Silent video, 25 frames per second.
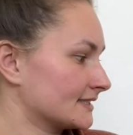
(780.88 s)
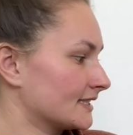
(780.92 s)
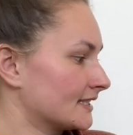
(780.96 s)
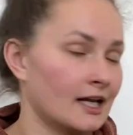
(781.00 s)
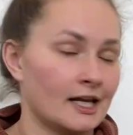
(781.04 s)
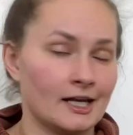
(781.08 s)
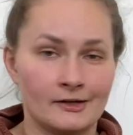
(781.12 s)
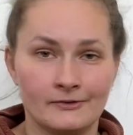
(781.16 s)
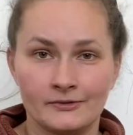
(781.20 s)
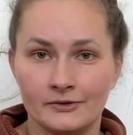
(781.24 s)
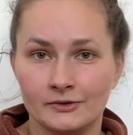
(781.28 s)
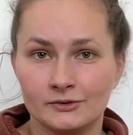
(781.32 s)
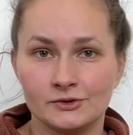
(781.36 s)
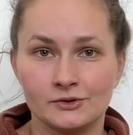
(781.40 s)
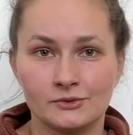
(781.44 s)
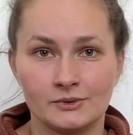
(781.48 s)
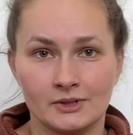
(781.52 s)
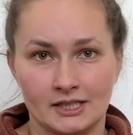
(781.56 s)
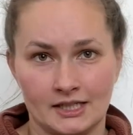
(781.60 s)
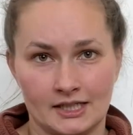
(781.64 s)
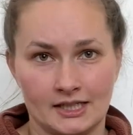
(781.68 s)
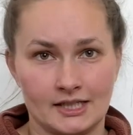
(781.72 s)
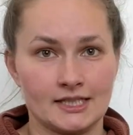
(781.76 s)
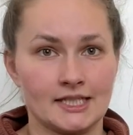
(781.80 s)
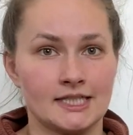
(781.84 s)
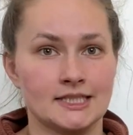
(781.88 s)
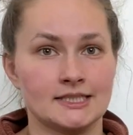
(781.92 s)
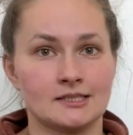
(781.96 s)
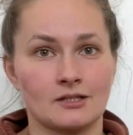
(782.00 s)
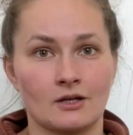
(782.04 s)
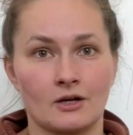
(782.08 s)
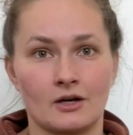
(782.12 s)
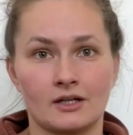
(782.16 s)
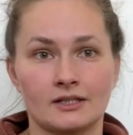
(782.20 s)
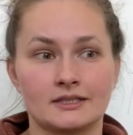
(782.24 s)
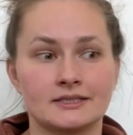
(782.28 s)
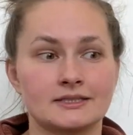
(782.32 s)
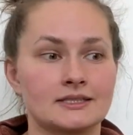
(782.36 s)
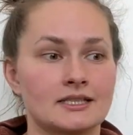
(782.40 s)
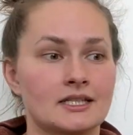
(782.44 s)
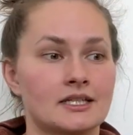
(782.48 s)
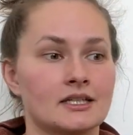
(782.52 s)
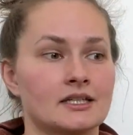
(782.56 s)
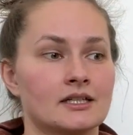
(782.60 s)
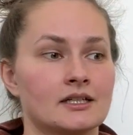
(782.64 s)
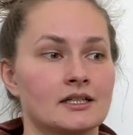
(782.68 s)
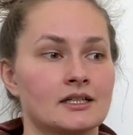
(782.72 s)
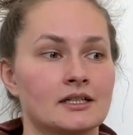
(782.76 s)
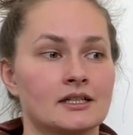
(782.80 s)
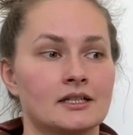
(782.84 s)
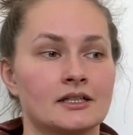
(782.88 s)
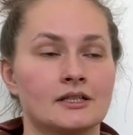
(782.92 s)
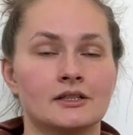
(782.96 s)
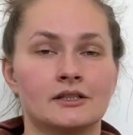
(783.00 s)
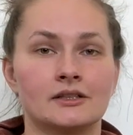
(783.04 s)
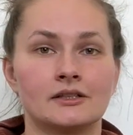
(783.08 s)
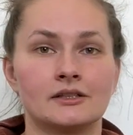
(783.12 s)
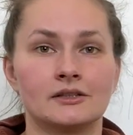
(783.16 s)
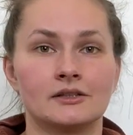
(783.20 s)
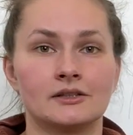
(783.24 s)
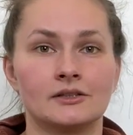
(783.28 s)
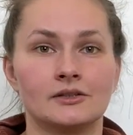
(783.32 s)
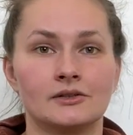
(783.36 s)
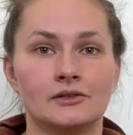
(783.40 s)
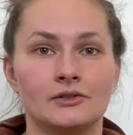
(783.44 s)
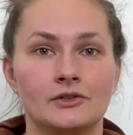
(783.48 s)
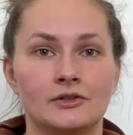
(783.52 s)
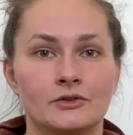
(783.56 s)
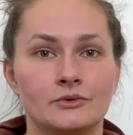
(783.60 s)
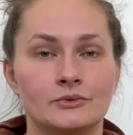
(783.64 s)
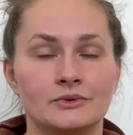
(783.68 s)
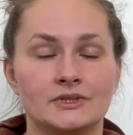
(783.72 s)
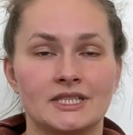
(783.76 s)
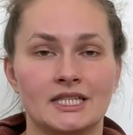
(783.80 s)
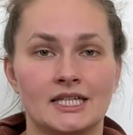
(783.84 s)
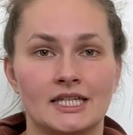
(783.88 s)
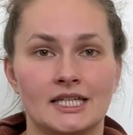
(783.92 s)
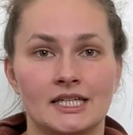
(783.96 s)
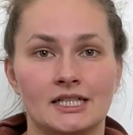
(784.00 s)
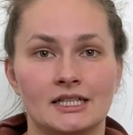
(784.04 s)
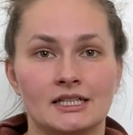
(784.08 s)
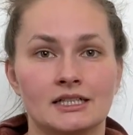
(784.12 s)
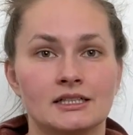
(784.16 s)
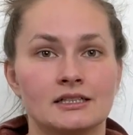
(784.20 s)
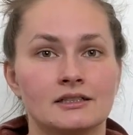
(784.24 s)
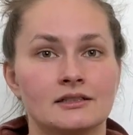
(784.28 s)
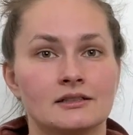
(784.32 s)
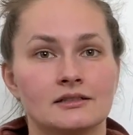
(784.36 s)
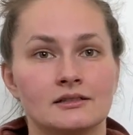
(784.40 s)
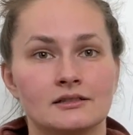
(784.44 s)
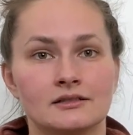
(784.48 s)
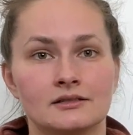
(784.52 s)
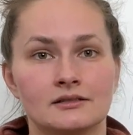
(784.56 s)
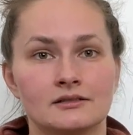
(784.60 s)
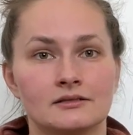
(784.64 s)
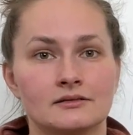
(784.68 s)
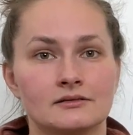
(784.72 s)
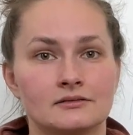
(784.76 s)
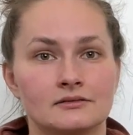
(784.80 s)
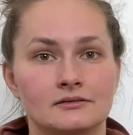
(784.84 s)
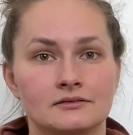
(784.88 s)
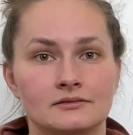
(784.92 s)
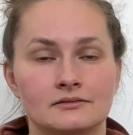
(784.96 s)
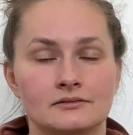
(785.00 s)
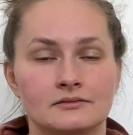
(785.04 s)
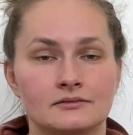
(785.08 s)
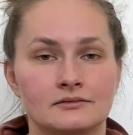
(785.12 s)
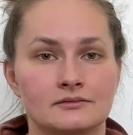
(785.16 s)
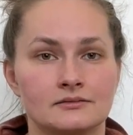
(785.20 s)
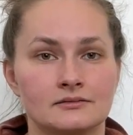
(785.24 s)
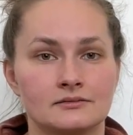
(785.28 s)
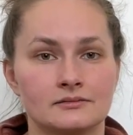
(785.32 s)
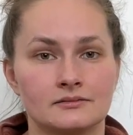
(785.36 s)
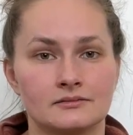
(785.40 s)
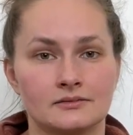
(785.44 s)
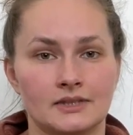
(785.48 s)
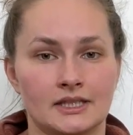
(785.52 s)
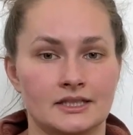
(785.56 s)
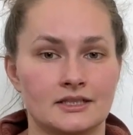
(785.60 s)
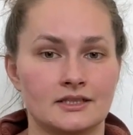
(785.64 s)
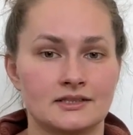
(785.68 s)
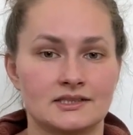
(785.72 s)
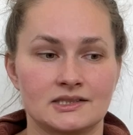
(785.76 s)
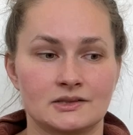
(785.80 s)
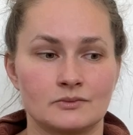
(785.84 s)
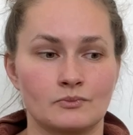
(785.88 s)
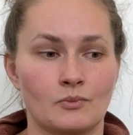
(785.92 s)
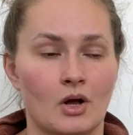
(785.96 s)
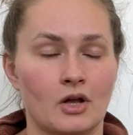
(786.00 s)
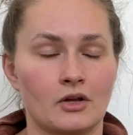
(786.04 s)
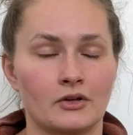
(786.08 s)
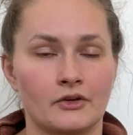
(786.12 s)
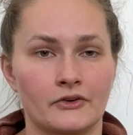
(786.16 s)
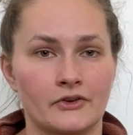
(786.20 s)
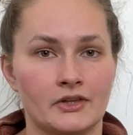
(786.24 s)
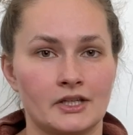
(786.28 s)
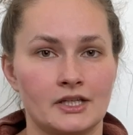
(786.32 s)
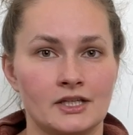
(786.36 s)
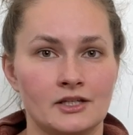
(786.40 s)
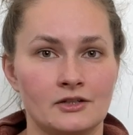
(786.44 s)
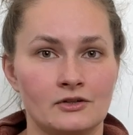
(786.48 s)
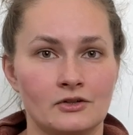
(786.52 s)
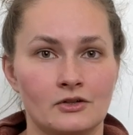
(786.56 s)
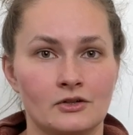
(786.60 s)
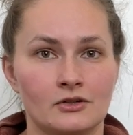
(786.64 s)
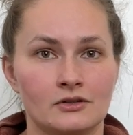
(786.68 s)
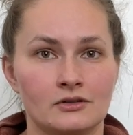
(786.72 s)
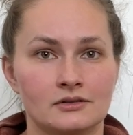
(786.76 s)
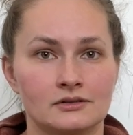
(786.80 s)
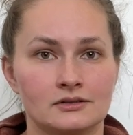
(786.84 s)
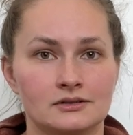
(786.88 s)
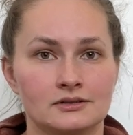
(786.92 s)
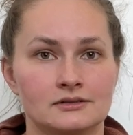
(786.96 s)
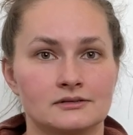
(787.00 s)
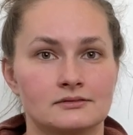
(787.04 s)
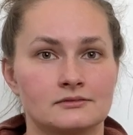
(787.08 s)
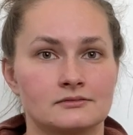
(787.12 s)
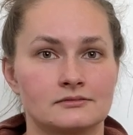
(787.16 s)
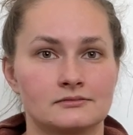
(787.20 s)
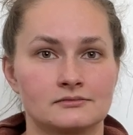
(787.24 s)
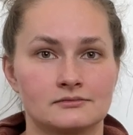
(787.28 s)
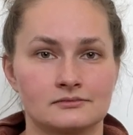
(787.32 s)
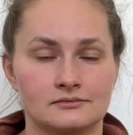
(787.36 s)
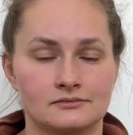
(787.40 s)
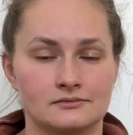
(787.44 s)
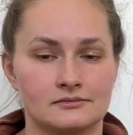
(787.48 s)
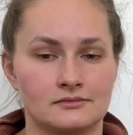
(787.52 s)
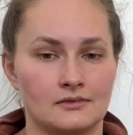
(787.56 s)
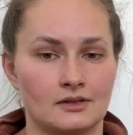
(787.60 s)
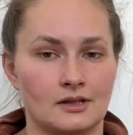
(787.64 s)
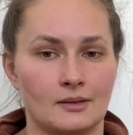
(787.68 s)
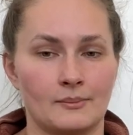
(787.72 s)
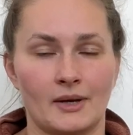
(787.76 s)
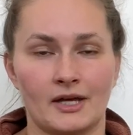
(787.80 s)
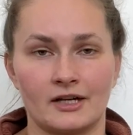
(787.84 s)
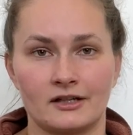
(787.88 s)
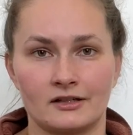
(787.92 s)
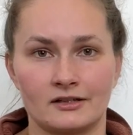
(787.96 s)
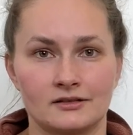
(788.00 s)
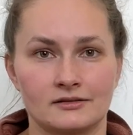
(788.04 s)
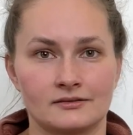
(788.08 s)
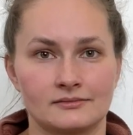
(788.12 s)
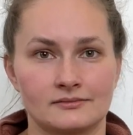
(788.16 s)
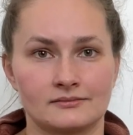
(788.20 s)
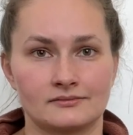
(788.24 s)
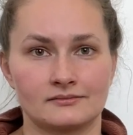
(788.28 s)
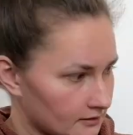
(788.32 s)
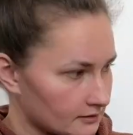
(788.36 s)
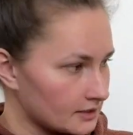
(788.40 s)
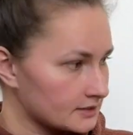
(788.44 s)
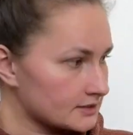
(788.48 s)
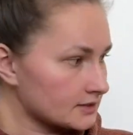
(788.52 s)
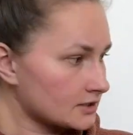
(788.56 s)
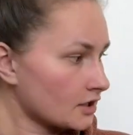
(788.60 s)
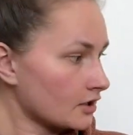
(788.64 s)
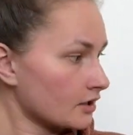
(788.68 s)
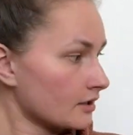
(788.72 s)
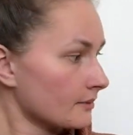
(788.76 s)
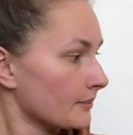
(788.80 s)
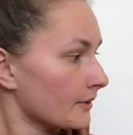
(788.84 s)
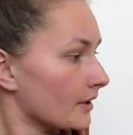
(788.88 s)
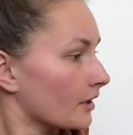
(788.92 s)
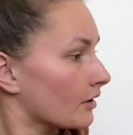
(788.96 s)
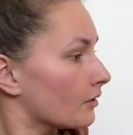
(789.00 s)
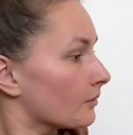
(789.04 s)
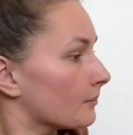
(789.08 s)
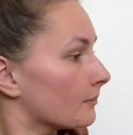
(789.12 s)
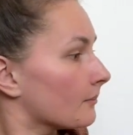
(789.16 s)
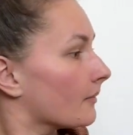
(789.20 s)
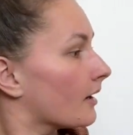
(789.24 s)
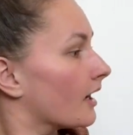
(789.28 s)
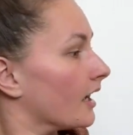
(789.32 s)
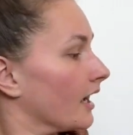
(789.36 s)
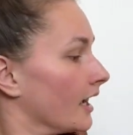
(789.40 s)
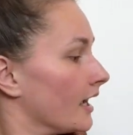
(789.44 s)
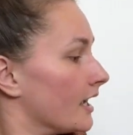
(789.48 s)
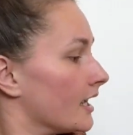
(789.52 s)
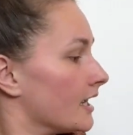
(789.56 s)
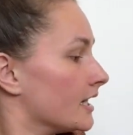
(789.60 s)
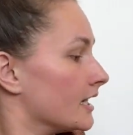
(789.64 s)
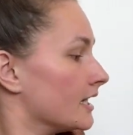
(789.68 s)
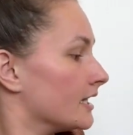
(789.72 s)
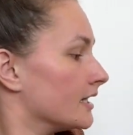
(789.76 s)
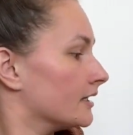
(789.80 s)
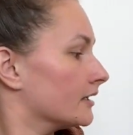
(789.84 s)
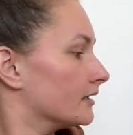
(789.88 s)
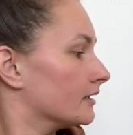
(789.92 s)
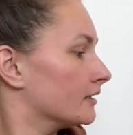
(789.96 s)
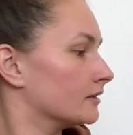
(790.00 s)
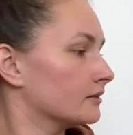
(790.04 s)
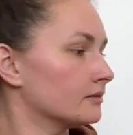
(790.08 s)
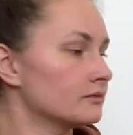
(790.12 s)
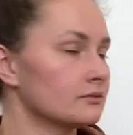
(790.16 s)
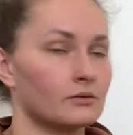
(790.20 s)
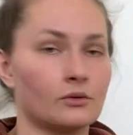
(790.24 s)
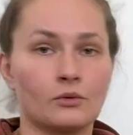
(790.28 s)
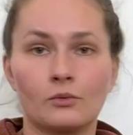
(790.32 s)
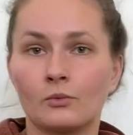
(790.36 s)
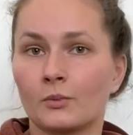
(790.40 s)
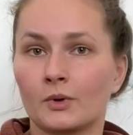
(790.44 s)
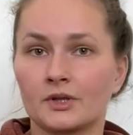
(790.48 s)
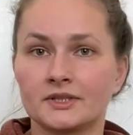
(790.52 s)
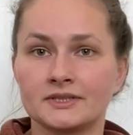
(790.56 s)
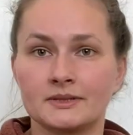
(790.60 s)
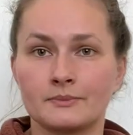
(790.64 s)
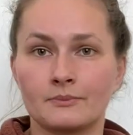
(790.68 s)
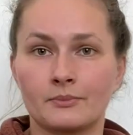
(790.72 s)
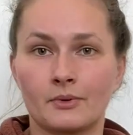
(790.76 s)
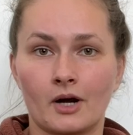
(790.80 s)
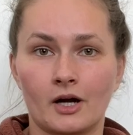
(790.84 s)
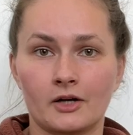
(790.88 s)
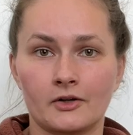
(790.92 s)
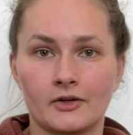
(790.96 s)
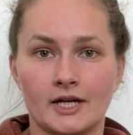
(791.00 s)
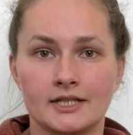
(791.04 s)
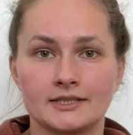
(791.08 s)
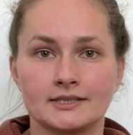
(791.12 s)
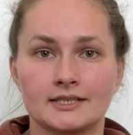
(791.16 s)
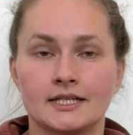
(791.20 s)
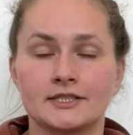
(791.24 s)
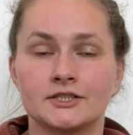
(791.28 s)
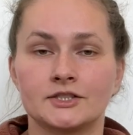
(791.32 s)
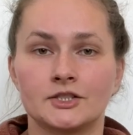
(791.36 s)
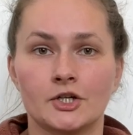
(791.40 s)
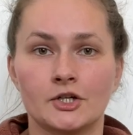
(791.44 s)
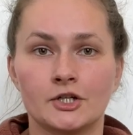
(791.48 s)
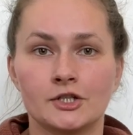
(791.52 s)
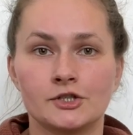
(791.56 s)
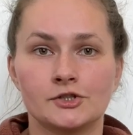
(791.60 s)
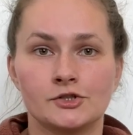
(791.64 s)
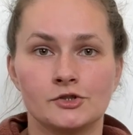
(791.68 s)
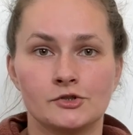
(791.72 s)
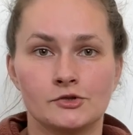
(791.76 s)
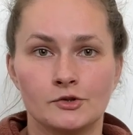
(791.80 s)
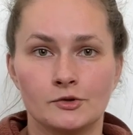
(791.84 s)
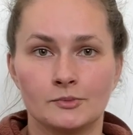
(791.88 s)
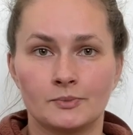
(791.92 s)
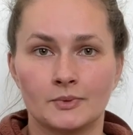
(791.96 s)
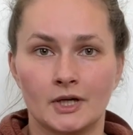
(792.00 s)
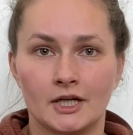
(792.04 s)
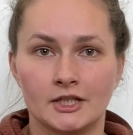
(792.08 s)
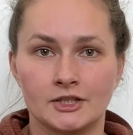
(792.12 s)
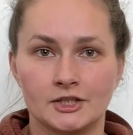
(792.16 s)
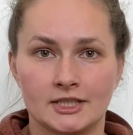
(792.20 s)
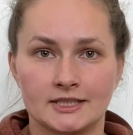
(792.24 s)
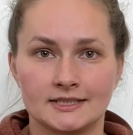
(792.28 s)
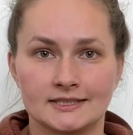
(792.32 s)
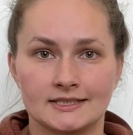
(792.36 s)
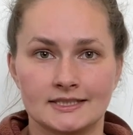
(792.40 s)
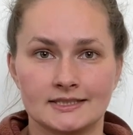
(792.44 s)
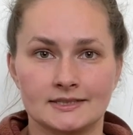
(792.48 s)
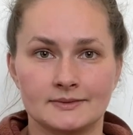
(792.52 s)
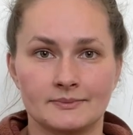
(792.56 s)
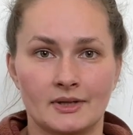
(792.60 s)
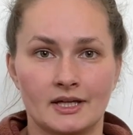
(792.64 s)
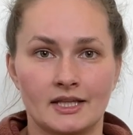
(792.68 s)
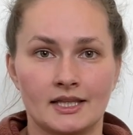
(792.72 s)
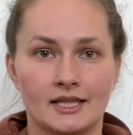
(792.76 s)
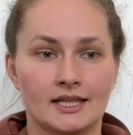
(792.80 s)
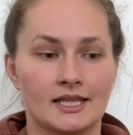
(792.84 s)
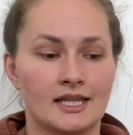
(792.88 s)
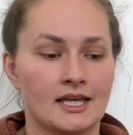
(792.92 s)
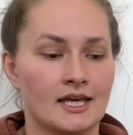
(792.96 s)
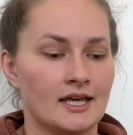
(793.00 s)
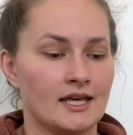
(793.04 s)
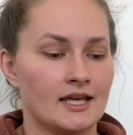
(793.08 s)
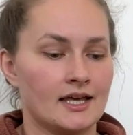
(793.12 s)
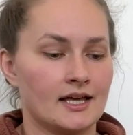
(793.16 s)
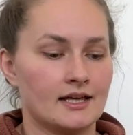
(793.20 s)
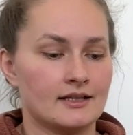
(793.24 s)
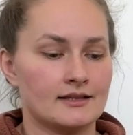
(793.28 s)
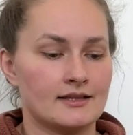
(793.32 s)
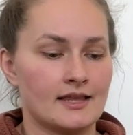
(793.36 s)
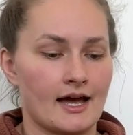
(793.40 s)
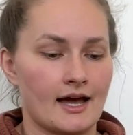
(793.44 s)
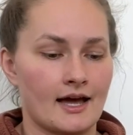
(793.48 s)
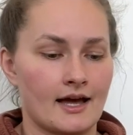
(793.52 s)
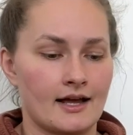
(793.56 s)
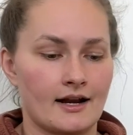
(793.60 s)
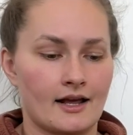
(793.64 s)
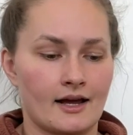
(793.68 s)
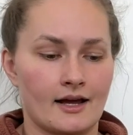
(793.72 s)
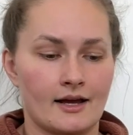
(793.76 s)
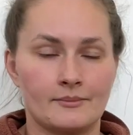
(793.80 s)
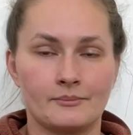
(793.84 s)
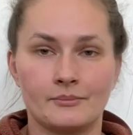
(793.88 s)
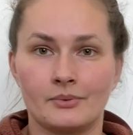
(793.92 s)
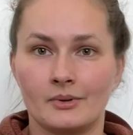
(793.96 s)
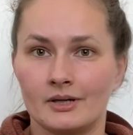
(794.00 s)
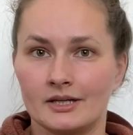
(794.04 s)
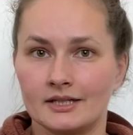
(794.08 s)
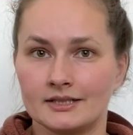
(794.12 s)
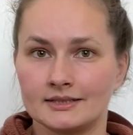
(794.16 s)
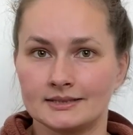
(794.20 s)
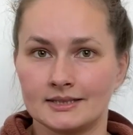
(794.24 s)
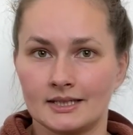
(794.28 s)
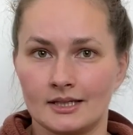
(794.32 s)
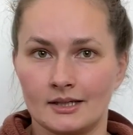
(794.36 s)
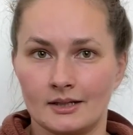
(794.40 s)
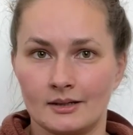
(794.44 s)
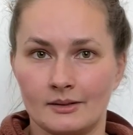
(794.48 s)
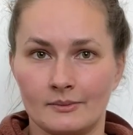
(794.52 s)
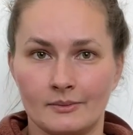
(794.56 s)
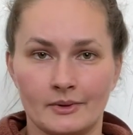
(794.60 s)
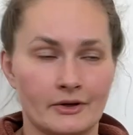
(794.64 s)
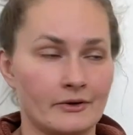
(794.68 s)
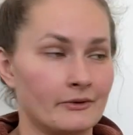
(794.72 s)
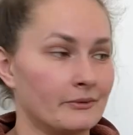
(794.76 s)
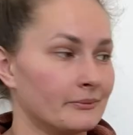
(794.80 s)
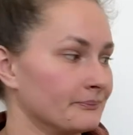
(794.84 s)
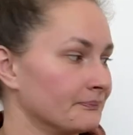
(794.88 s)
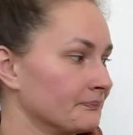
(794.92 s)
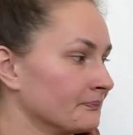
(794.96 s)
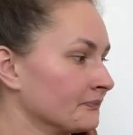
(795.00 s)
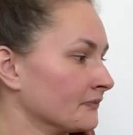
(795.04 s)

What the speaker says: if you're doing hand knit socks using like the smaller the needle, the better. Let's talk about my works in progress. I started 2 new projects this month that I'm pretty excited about.